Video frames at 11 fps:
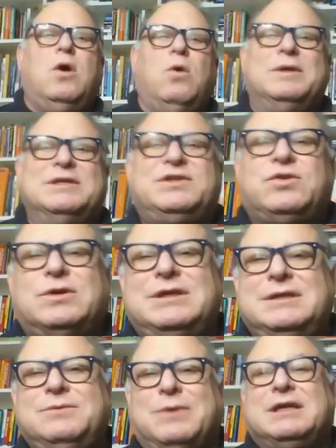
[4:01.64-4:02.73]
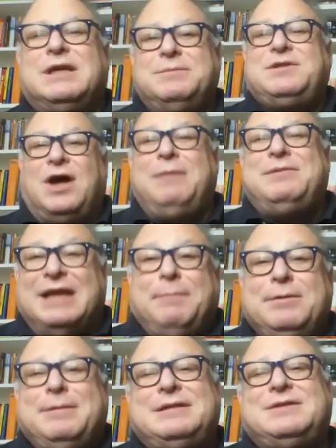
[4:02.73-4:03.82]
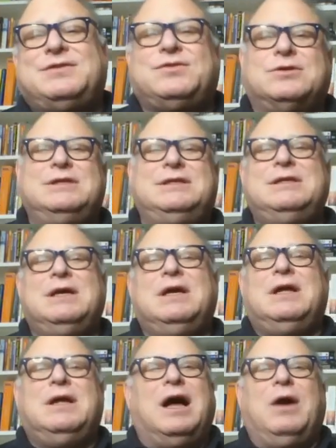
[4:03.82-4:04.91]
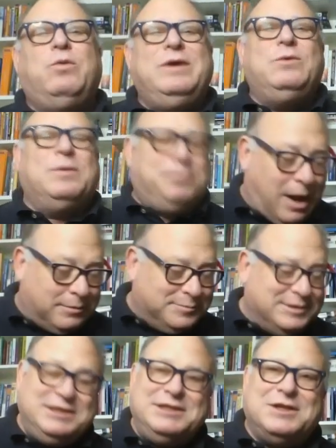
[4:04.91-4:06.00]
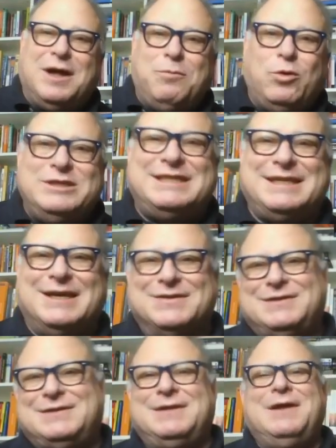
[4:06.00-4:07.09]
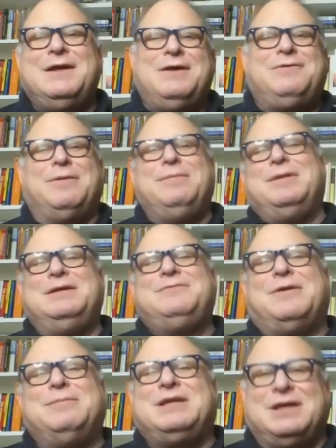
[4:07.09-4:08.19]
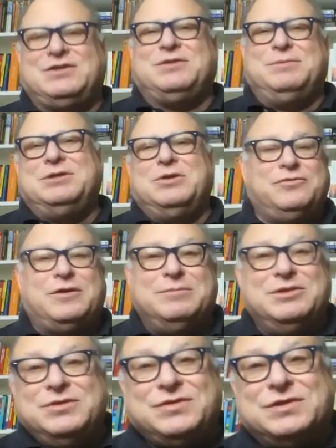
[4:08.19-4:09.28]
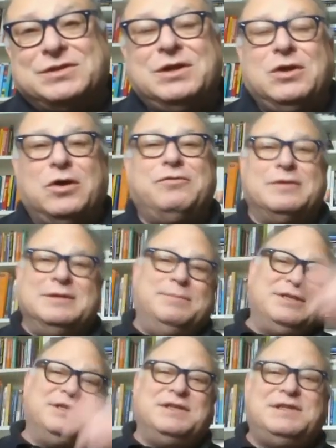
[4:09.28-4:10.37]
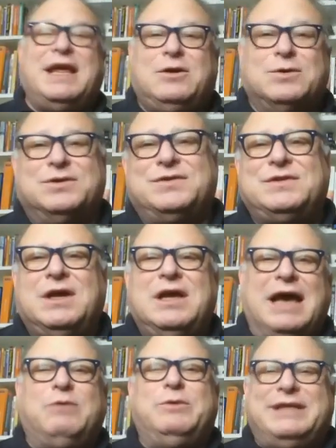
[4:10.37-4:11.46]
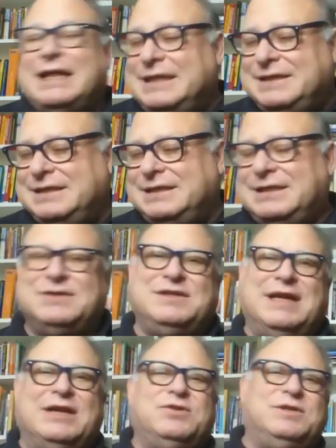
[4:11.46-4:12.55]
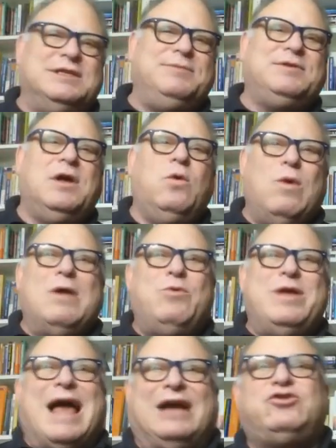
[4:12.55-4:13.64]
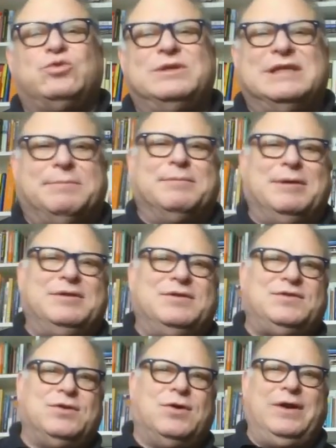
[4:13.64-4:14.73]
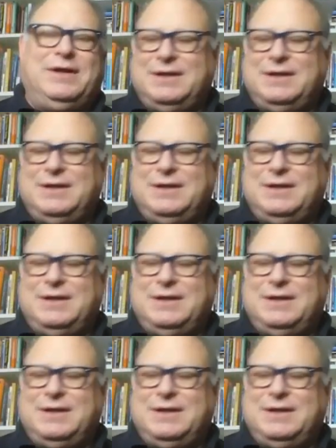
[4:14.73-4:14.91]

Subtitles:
When it comes time to implement the story, we will probably need a lot more details from the customer or from the user or from the business stakeholders. And we get these details in Agile teams when we actually implement the story.